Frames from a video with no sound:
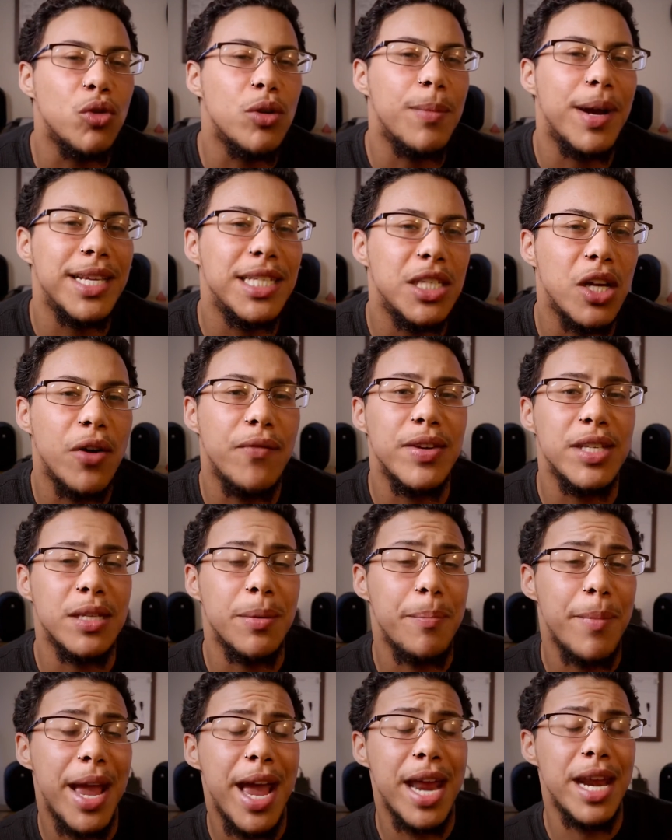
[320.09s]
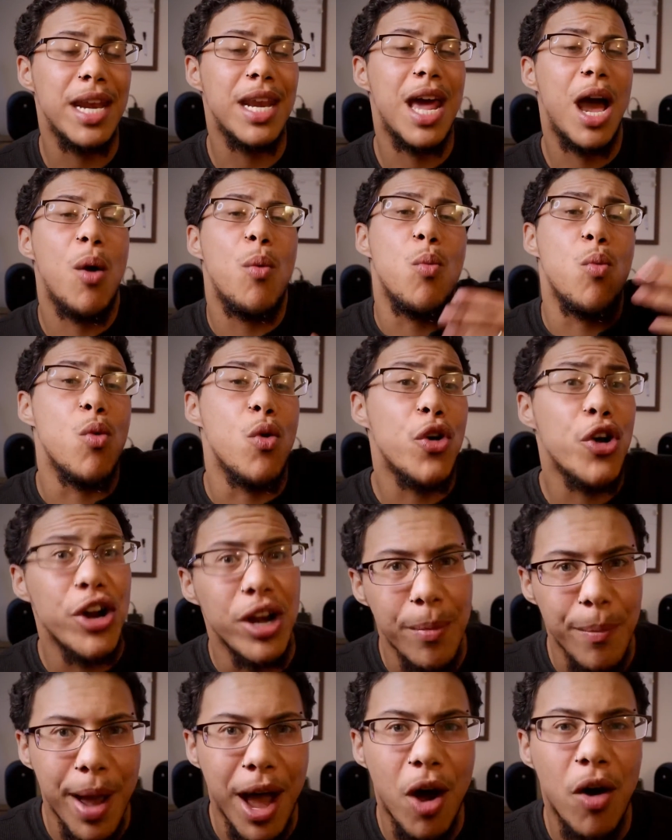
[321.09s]
in myself as a man and not worried
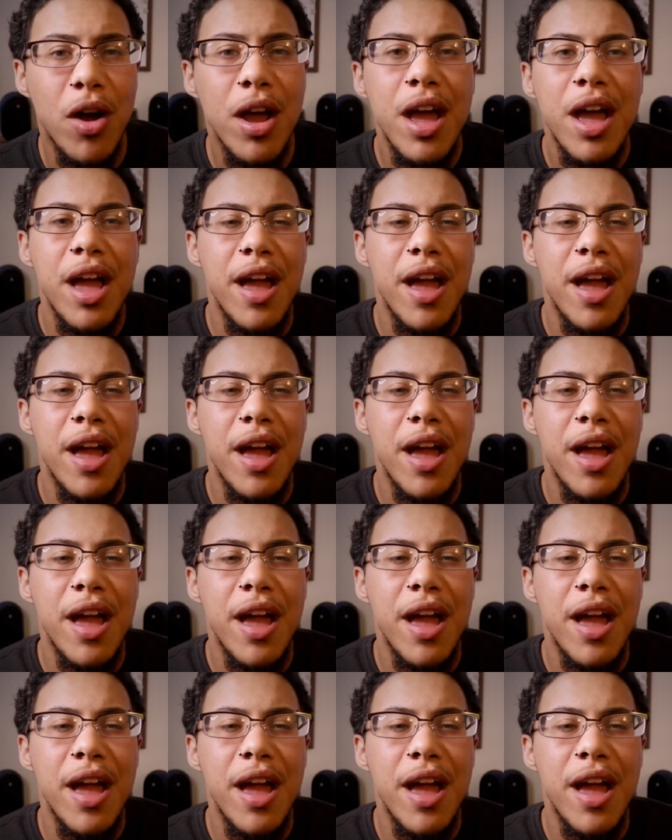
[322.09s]
about